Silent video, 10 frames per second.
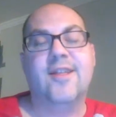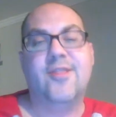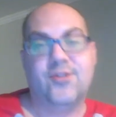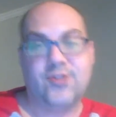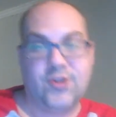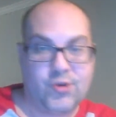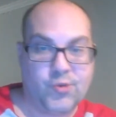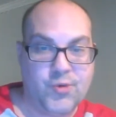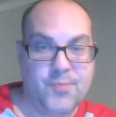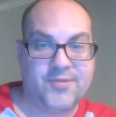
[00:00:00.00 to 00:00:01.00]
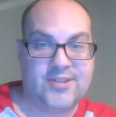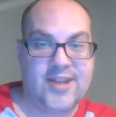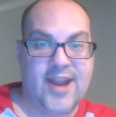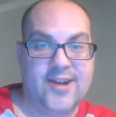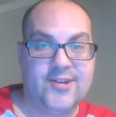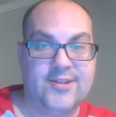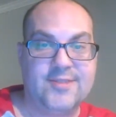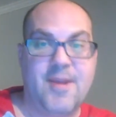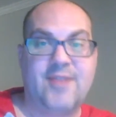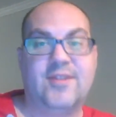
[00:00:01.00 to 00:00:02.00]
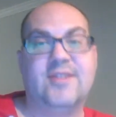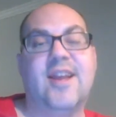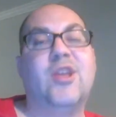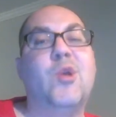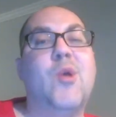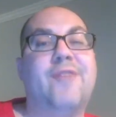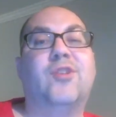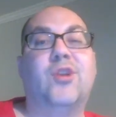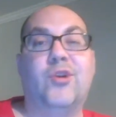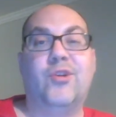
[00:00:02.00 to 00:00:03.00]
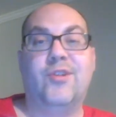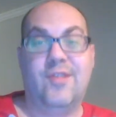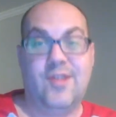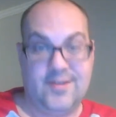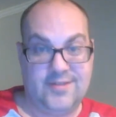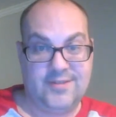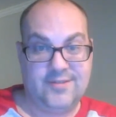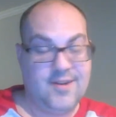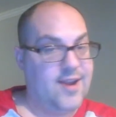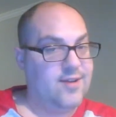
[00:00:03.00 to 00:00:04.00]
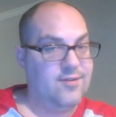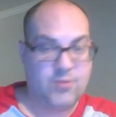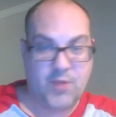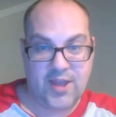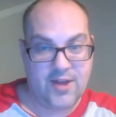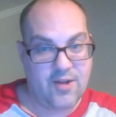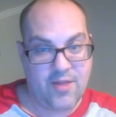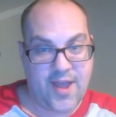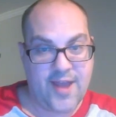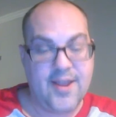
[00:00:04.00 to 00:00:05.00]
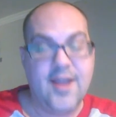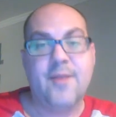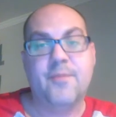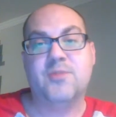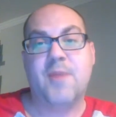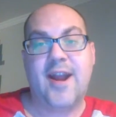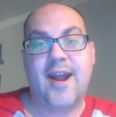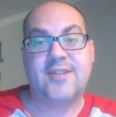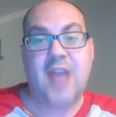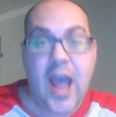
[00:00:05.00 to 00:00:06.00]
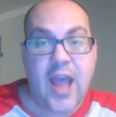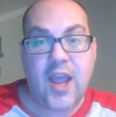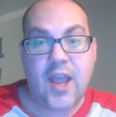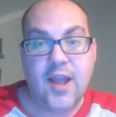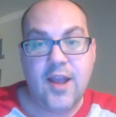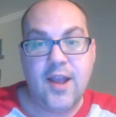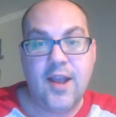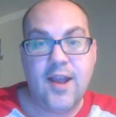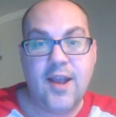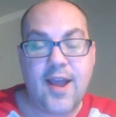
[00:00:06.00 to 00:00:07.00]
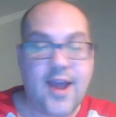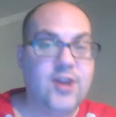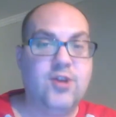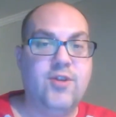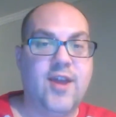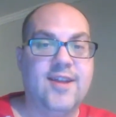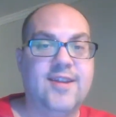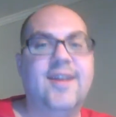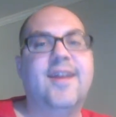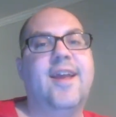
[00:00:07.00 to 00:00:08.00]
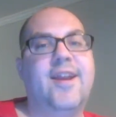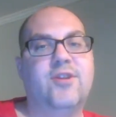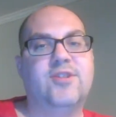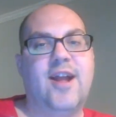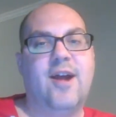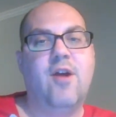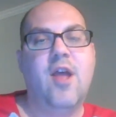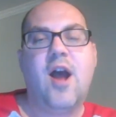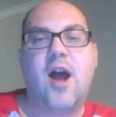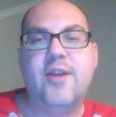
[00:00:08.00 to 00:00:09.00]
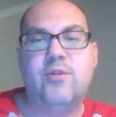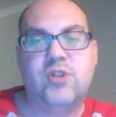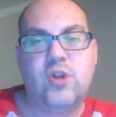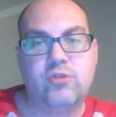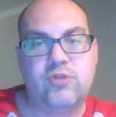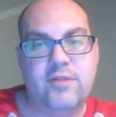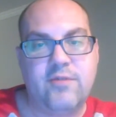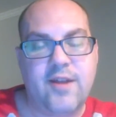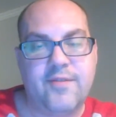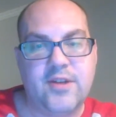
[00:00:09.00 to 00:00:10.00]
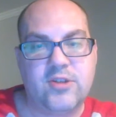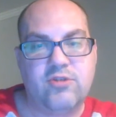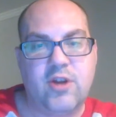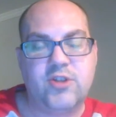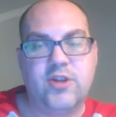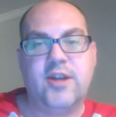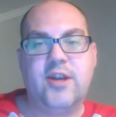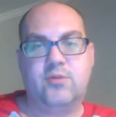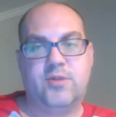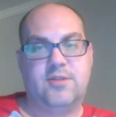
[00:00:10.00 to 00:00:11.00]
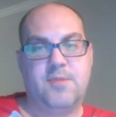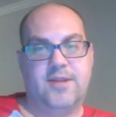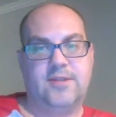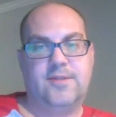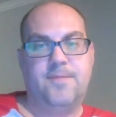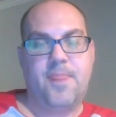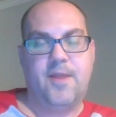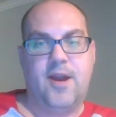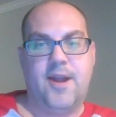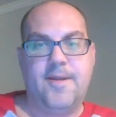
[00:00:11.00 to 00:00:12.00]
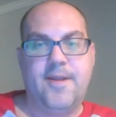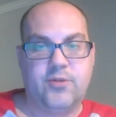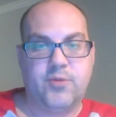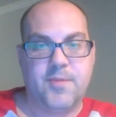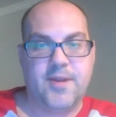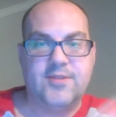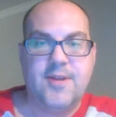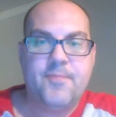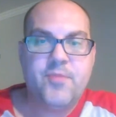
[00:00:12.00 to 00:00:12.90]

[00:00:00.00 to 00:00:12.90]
there's a group of standards basically saying you have to learn this, right? So we hit all that. But you might ask, hey, how do you do that? And here's how. I use culturally relevant instruction. Here's what this means, all right? Here's what it means.